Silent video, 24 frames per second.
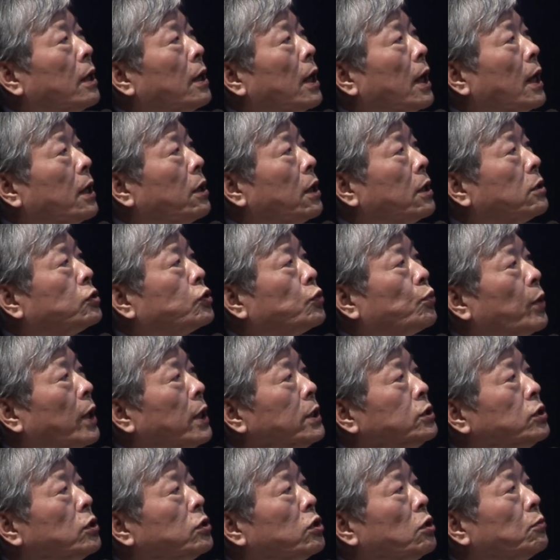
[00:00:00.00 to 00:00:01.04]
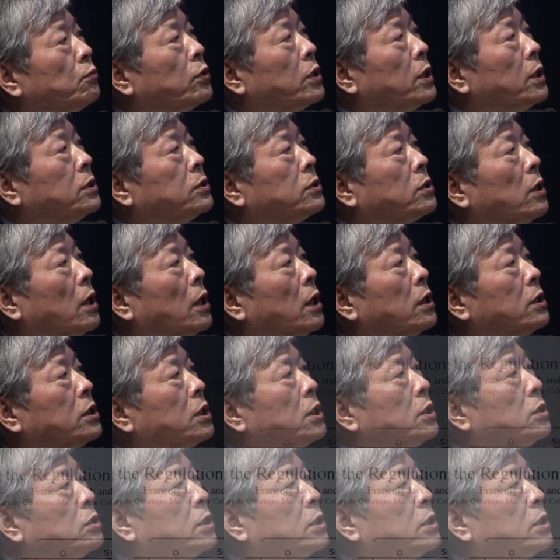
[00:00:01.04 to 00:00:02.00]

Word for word: And the expression of this, these